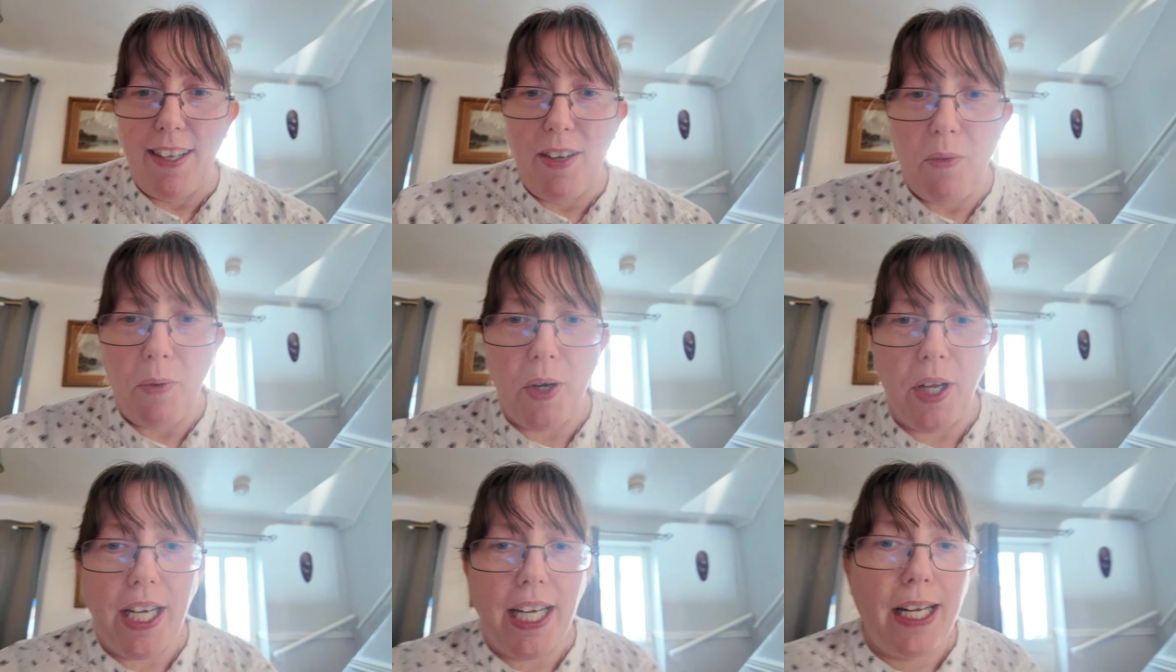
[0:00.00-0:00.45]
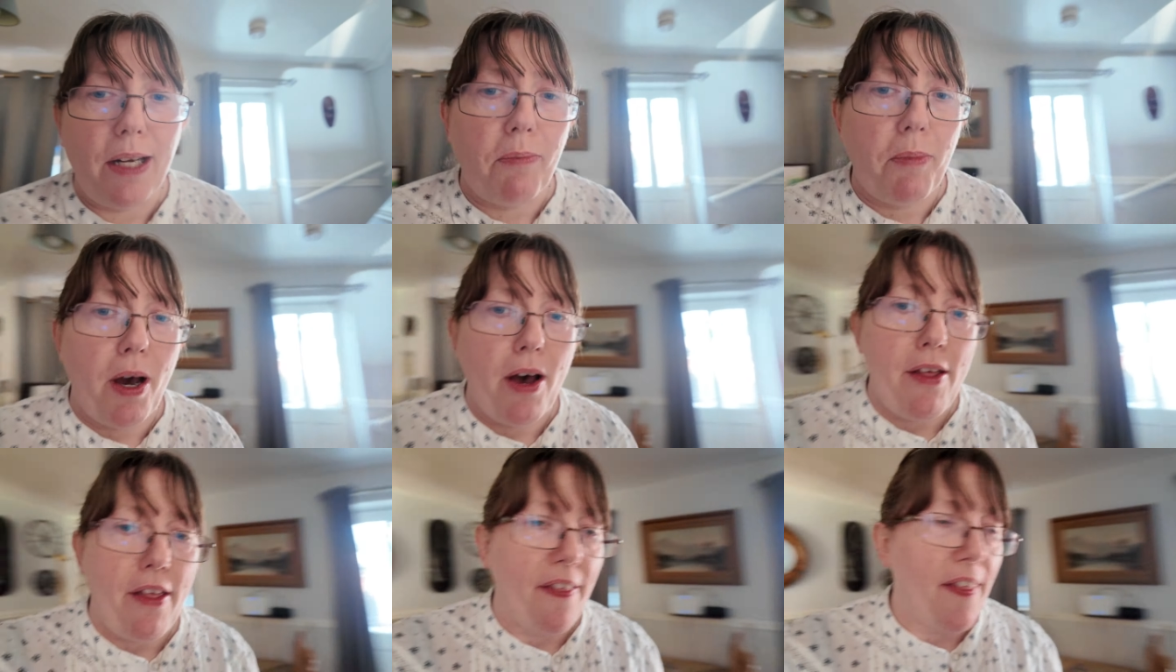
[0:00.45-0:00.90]
We're going to need
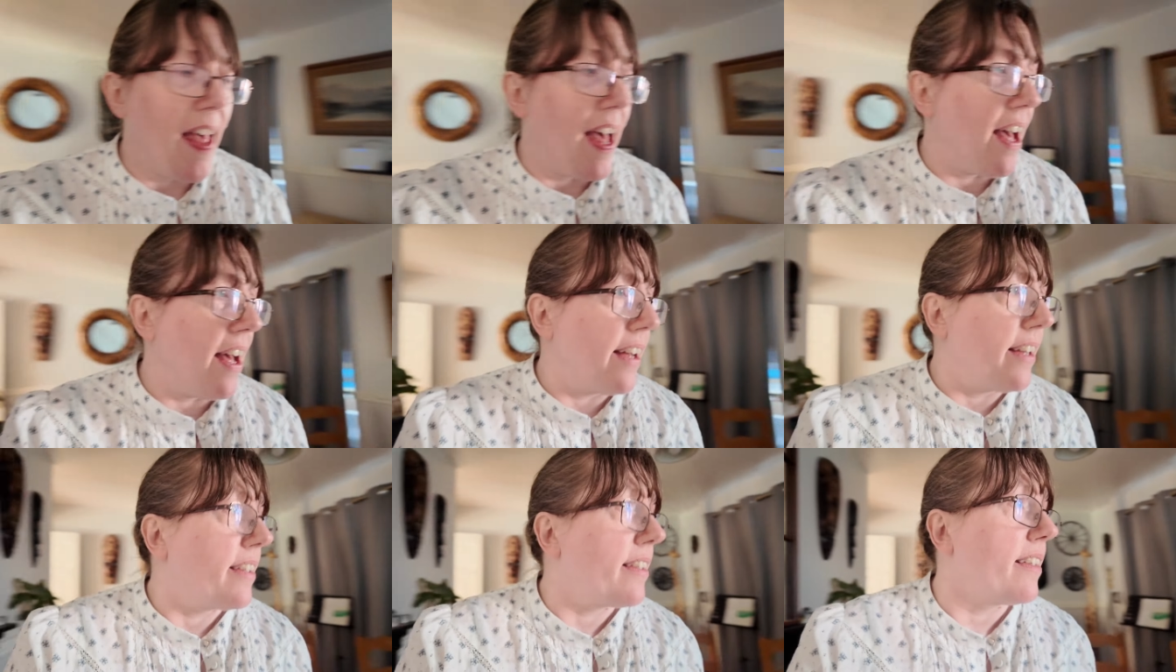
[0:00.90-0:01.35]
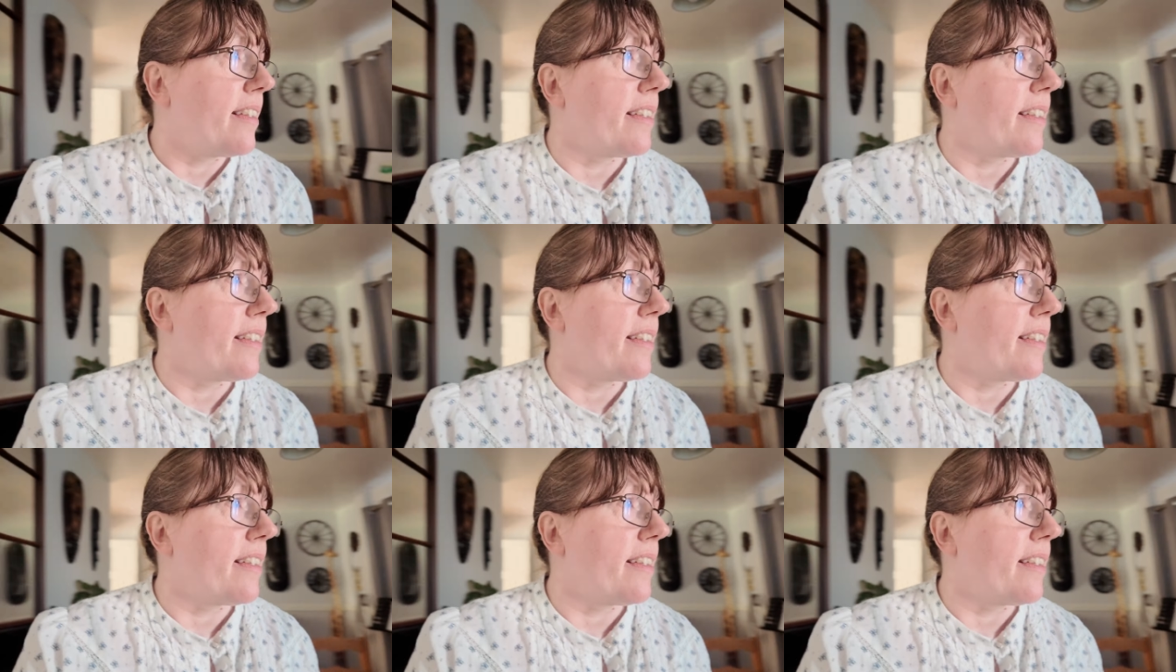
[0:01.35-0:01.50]
more than that.